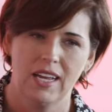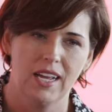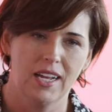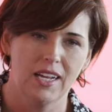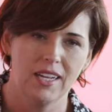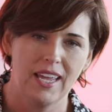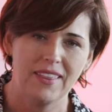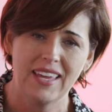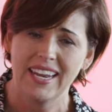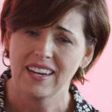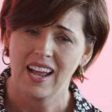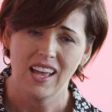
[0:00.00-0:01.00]
Uh, and then
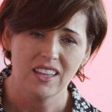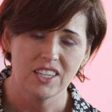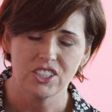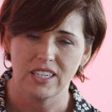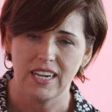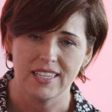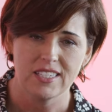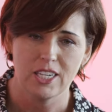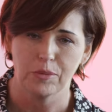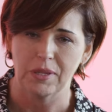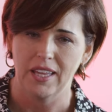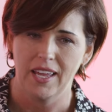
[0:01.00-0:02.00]
at college and
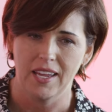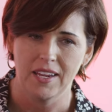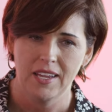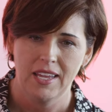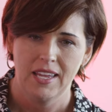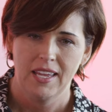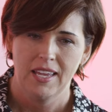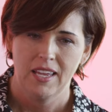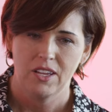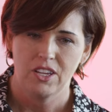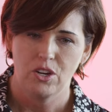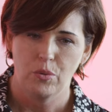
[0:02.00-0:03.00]
NCAA,
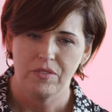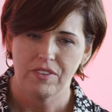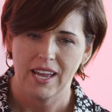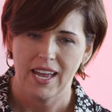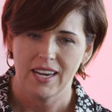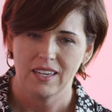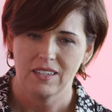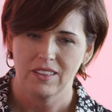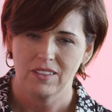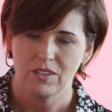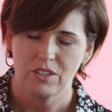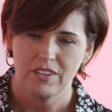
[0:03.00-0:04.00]
you know, we've got
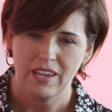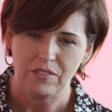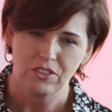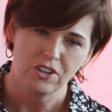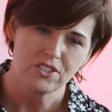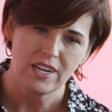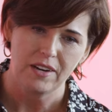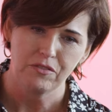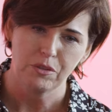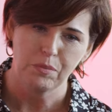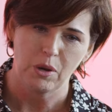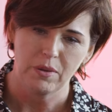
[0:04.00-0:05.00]
you got Thursday night
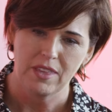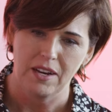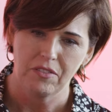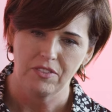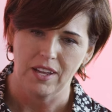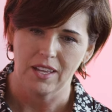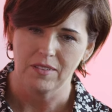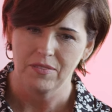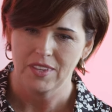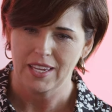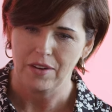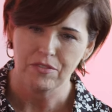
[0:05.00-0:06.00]
football with NFL,
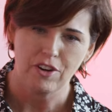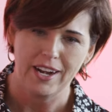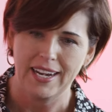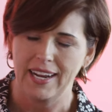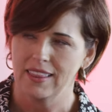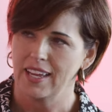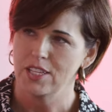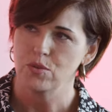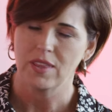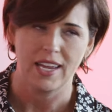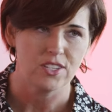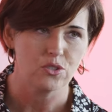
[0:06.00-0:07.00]
you got Friday night lights
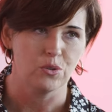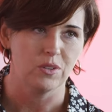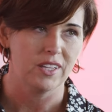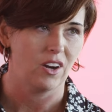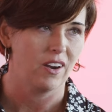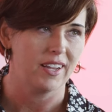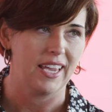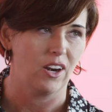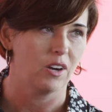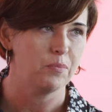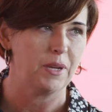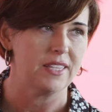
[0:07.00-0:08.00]
with high school, and our again
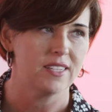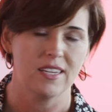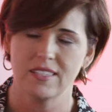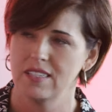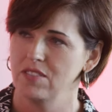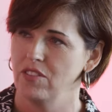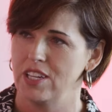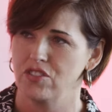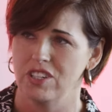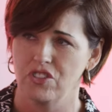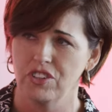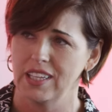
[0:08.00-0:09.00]
our pizza
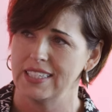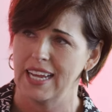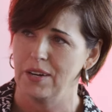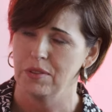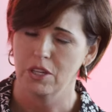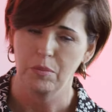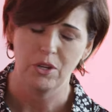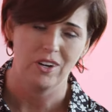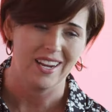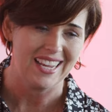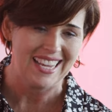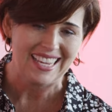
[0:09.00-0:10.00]
restaurants are really tied in with the community.